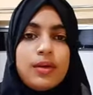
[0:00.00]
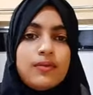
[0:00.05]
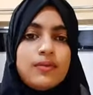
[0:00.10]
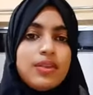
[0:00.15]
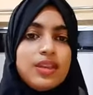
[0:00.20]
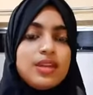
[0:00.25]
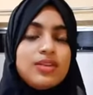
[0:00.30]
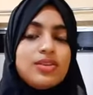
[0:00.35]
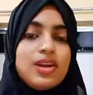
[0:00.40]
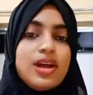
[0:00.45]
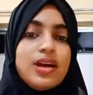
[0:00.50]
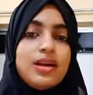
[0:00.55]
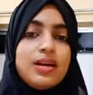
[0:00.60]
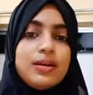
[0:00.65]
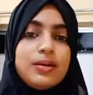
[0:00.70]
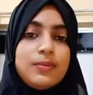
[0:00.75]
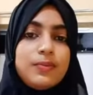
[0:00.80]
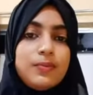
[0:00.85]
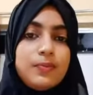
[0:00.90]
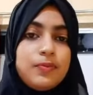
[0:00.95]
When
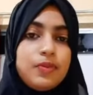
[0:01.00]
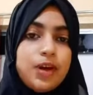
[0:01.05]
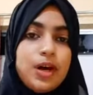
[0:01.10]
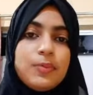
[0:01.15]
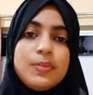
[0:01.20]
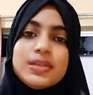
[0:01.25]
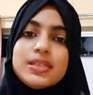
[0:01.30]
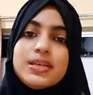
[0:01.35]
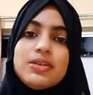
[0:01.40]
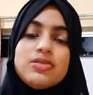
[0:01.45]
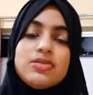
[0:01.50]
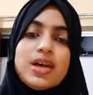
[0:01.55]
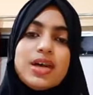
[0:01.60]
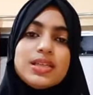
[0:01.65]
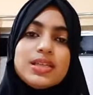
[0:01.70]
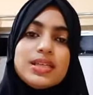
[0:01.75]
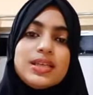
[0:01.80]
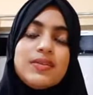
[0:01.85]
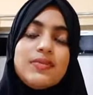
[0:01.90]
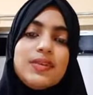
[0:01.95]
the verb is
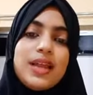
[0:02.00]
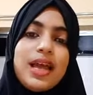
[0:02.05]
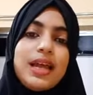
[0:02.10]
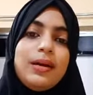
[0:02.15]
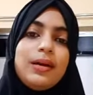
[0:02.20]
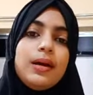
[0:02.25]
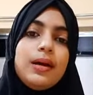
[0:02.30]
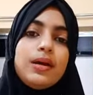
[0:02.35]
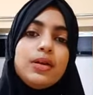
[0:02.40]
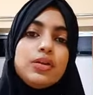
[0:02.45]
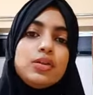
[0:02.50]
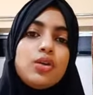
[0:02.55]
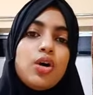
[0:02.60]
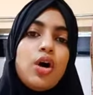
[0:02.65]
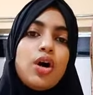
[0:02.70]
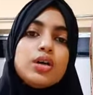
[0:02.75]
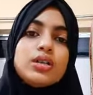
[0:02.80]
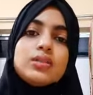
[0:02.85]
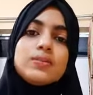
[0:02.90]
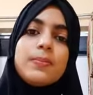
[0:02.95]
intransitive, like
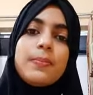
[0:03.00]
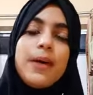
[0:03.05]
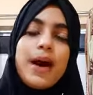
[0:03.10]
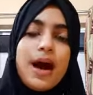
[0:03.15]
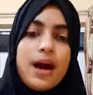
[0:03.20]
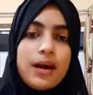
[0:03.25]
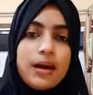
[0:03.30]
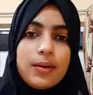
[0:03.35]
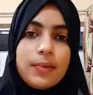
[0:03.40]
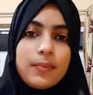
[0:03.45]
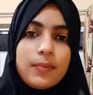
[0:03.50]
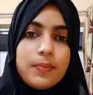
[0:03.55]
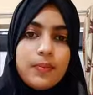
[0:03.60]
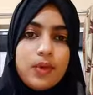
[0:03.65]
dogs bark.